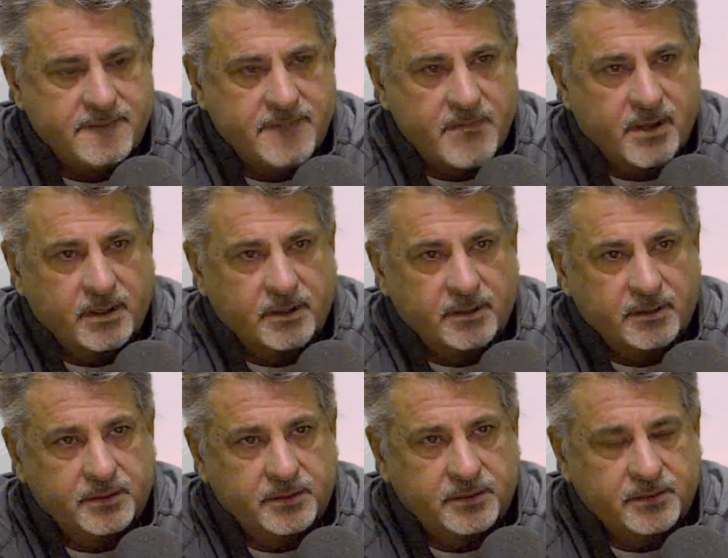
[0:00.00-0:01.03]

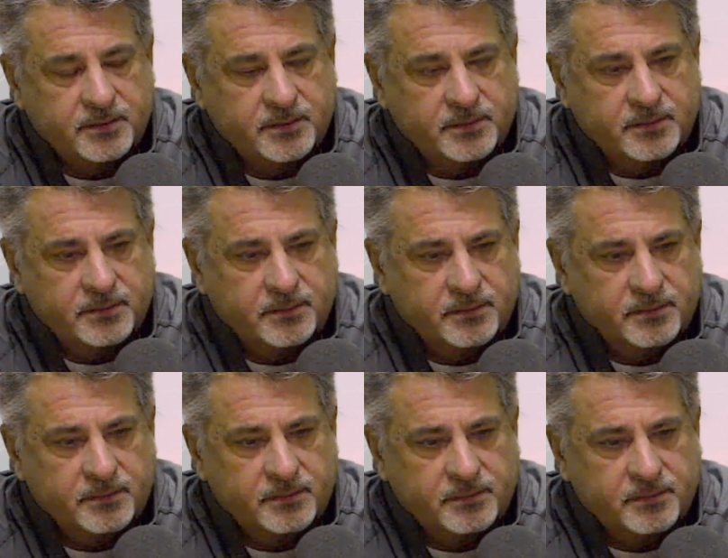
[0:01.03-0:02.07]

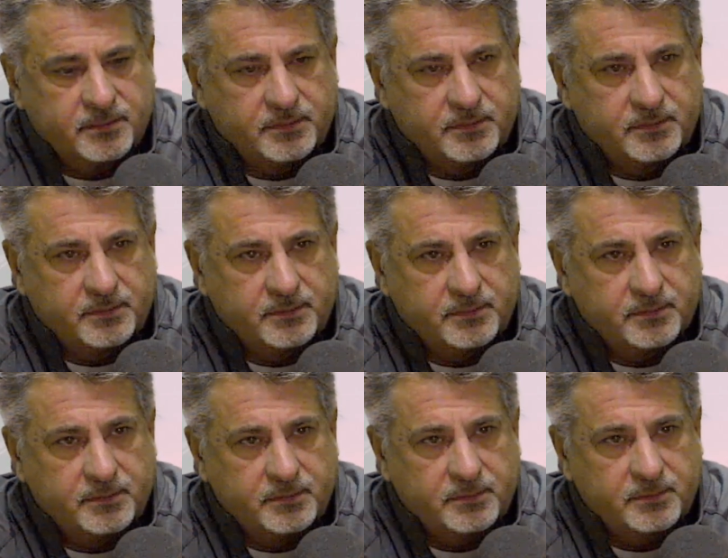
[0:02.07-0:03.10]

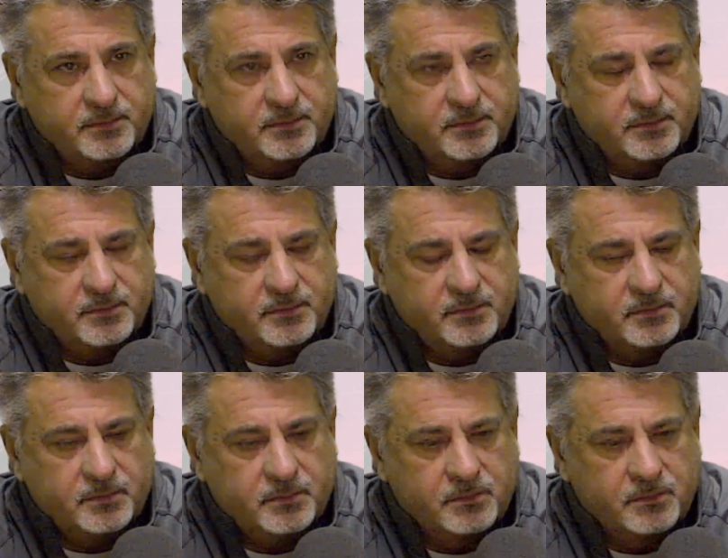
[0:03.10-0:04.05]
(silent)